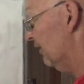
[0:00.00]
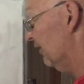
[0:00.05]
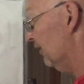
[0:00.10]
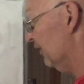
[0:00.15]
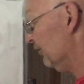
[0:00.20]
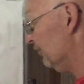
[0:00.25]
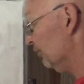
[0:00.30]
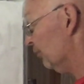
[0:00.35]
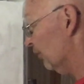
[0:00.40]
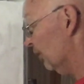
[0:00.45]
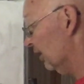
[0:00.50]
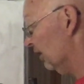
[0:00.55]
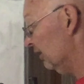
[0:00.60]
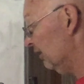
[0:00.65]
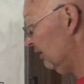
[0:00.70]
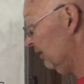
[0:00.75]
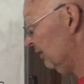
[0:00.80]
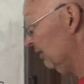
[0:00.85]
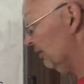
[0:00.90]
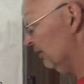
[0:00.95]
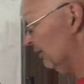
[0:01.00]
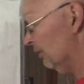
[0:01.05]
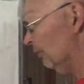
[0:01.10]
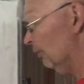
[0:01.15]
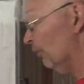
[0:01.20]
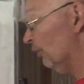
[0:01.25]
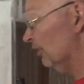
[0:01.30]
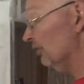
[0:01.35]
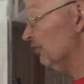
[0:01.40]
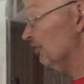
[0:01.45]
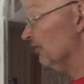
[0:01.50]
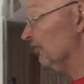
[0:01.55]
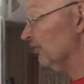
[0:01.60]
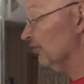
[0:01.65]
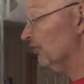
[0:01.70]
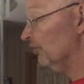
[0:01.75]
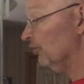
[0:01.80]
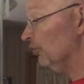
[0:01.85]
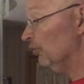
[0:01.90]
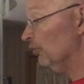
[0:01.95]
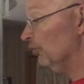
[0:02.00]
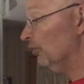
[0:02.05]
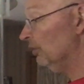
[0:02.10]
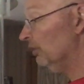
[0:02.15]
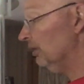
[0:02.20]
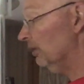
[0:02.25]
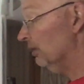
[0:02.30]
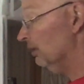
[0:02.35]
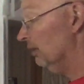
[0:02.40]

this one, which is 2,